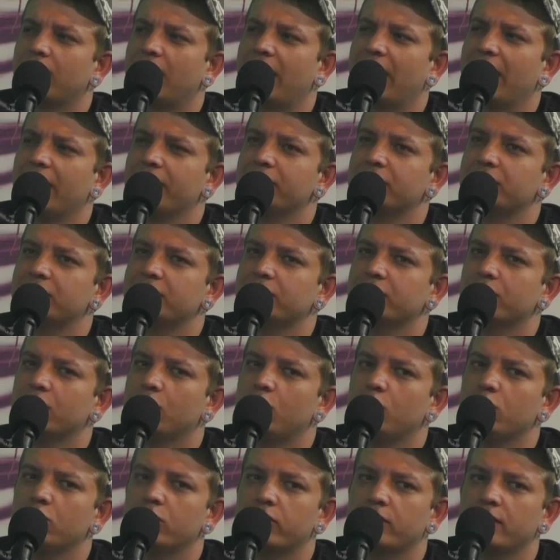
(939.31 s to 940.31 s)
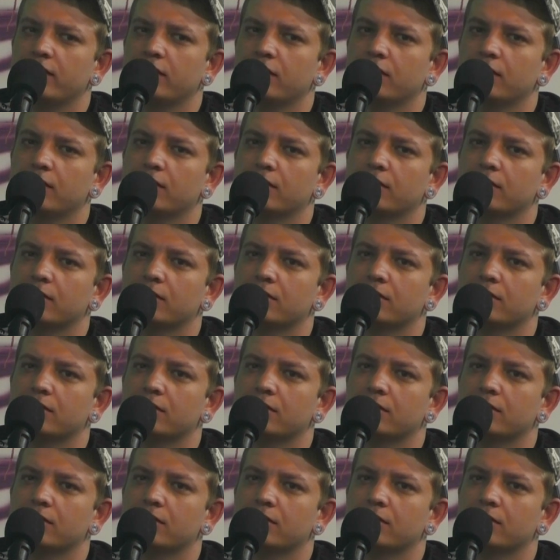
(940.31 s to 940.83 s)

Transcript: I haven't seen the whole thing.